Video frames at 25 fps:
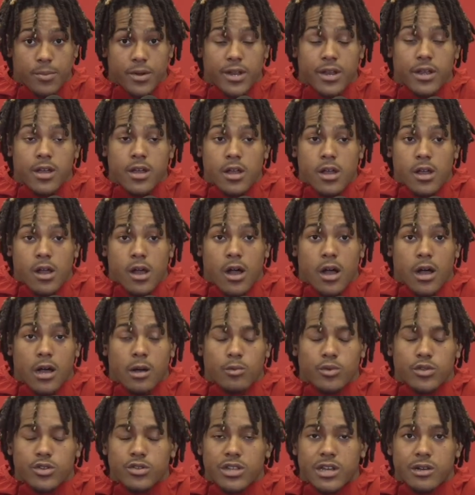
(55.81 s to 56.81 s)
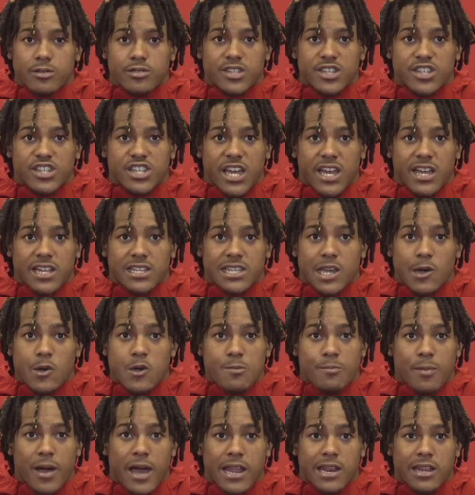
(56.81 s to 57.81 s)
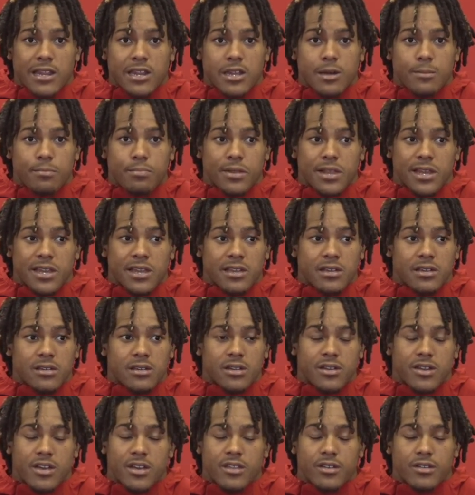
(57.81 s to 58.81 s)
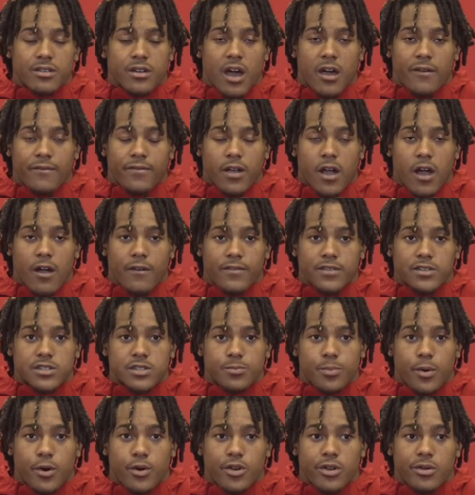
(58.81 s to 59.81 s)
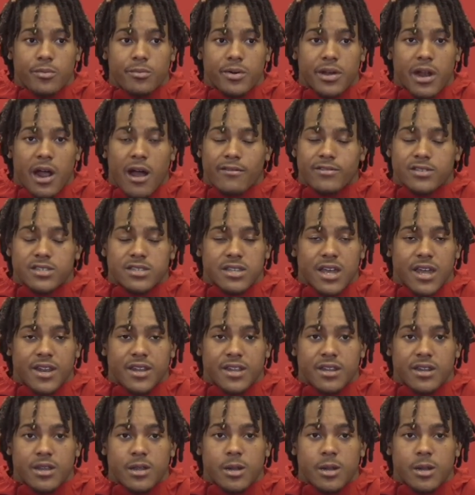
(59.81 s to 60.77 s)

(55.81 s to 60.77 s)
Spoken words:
But we knew there was a chance that we might end up playing another non-conference opponent, but obviously that